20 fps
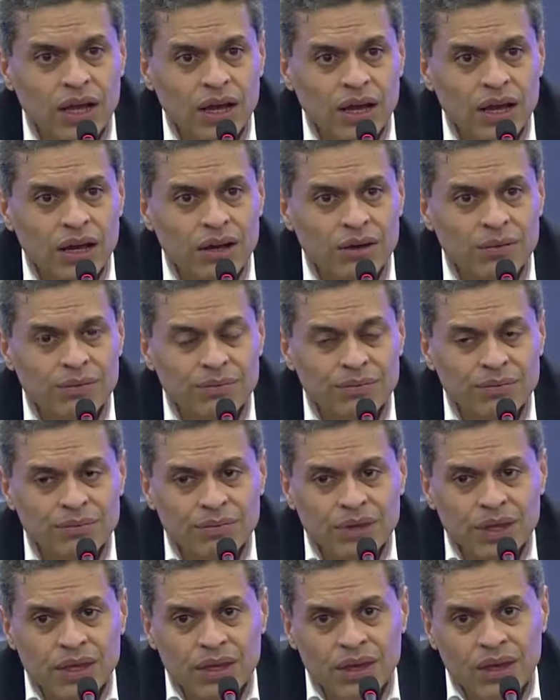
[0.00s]
Um,
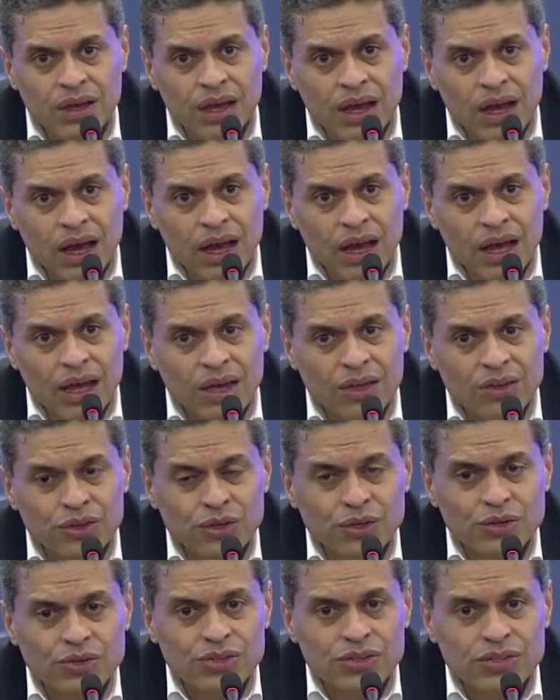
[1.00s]
you
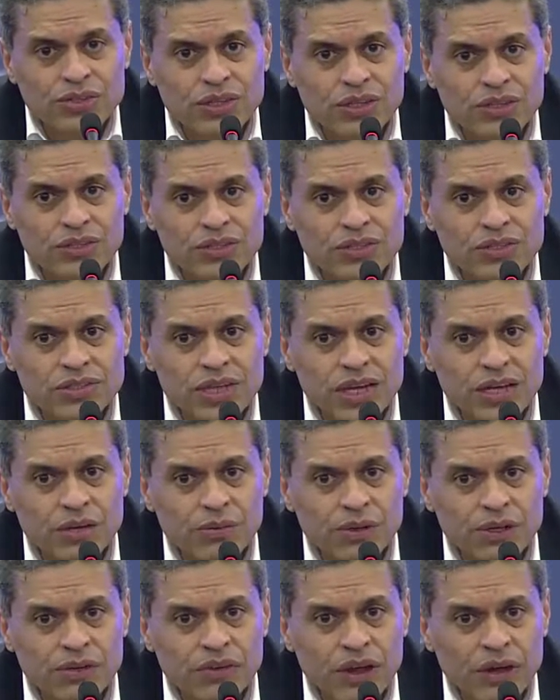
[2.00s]
know, sus the
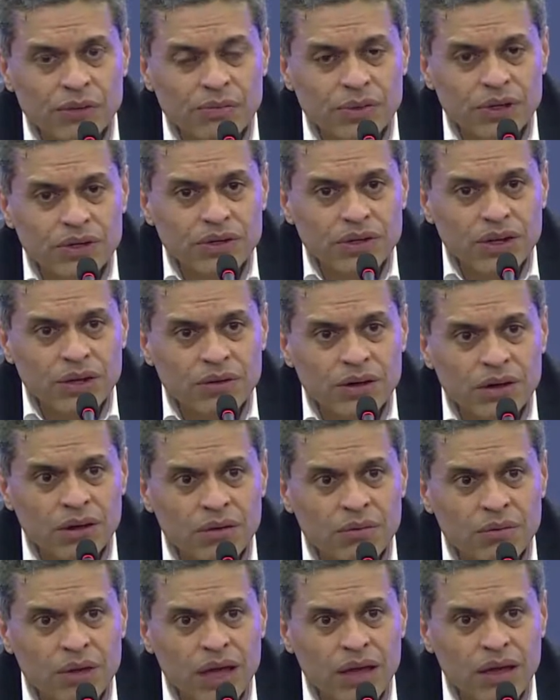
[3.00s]
sustainable development
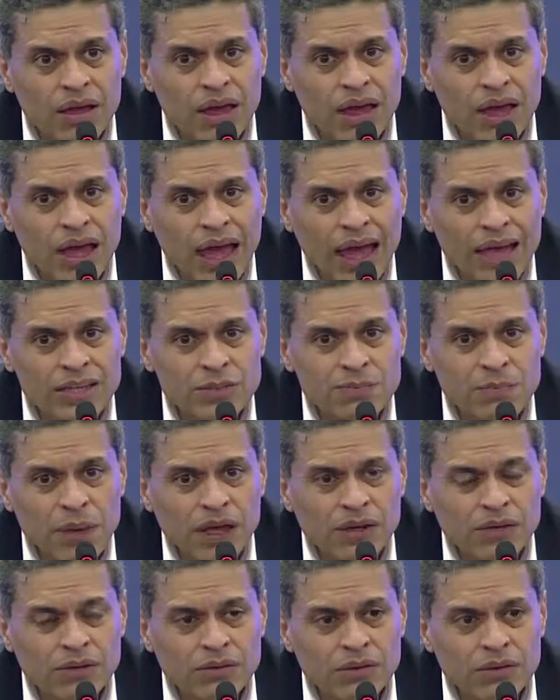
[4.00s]
uh,
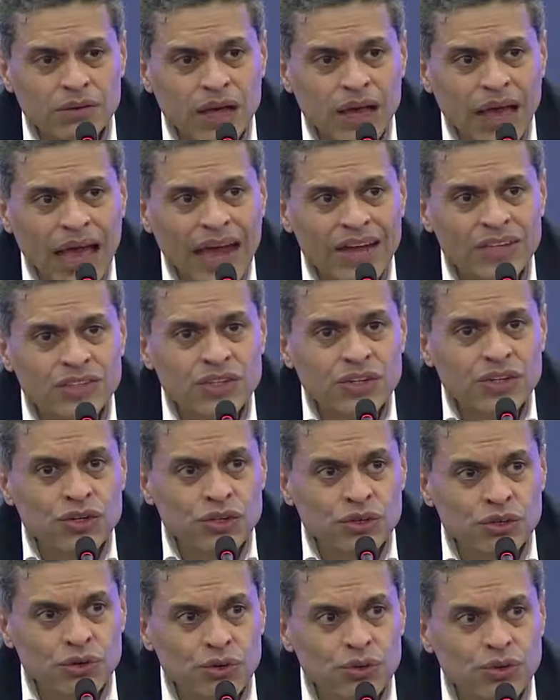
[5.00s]
aspect adds a
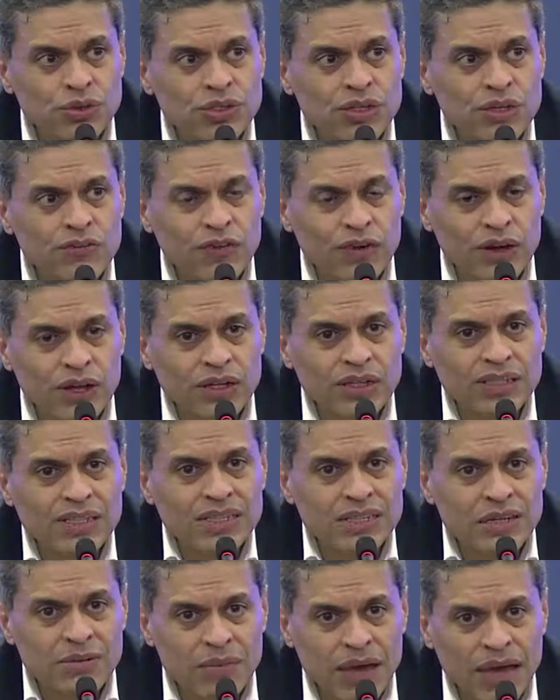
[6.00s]
new difficult
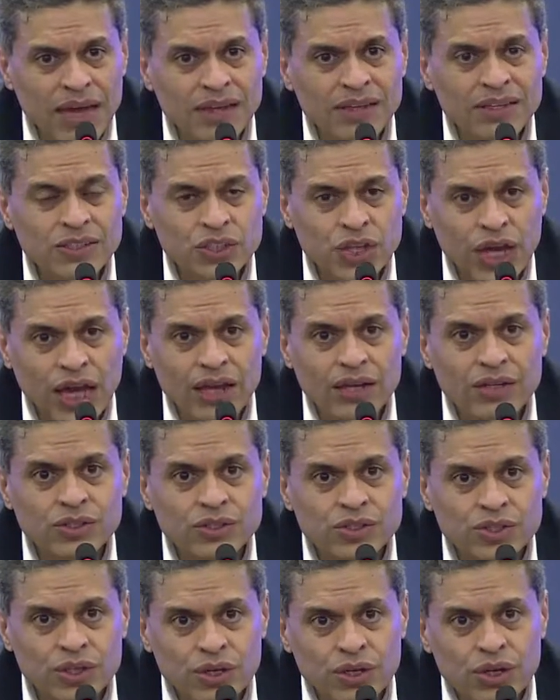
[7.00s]
and demanding
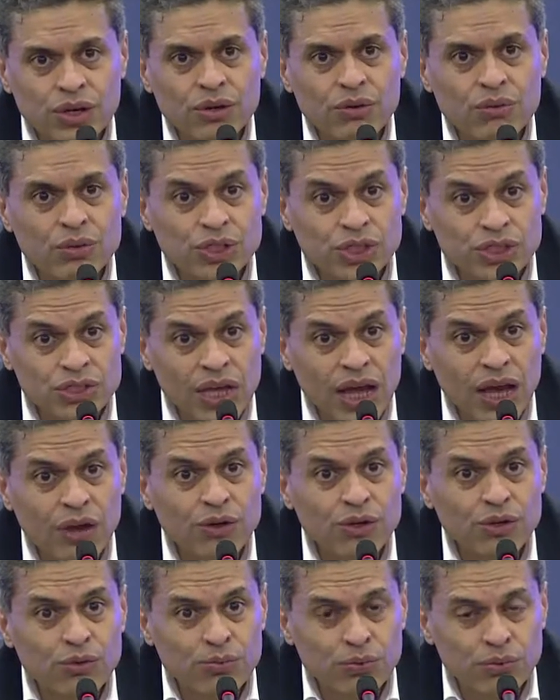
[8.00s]
challenge which is how
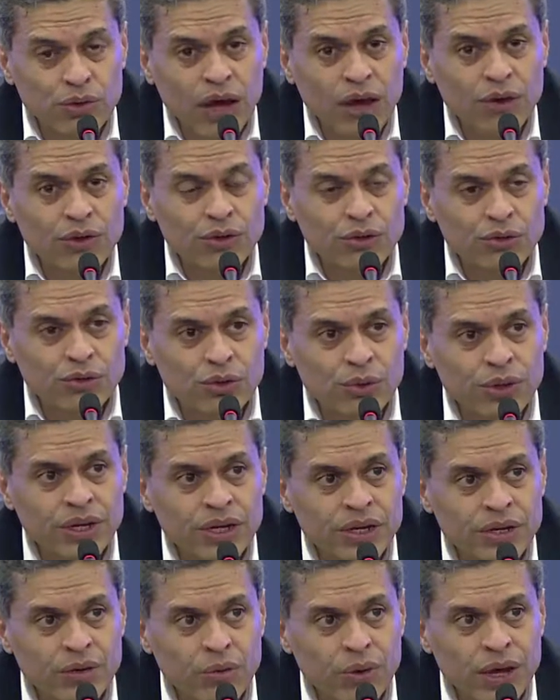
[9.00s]
do you how do you do it
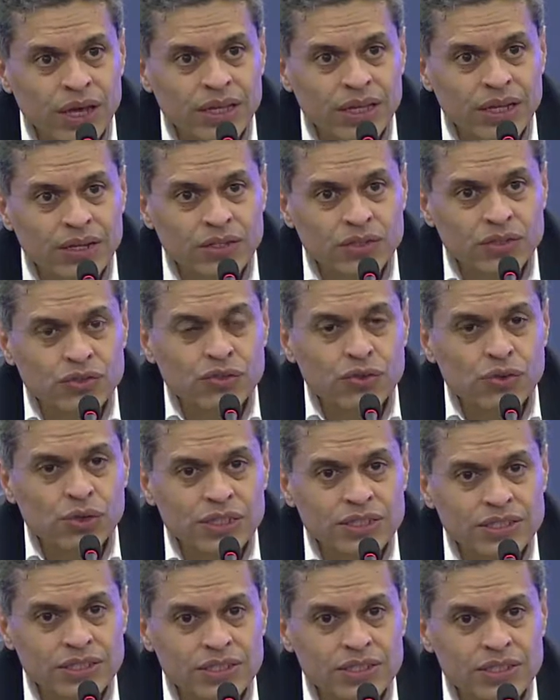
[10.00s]
in a way that is
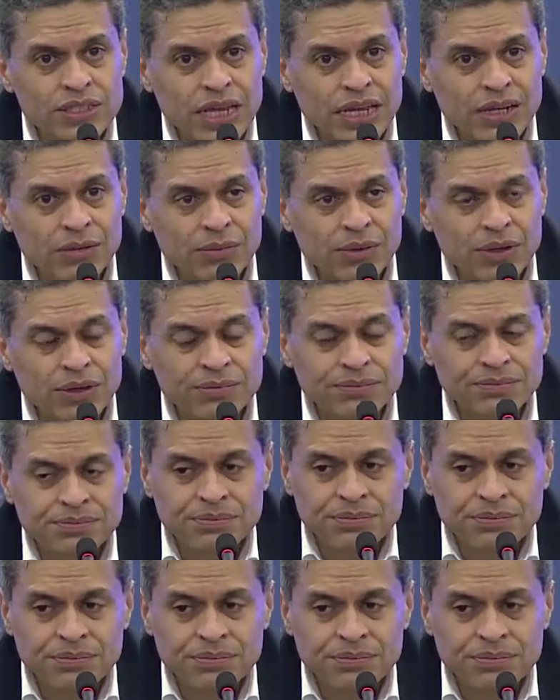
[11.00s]
truly sustainable?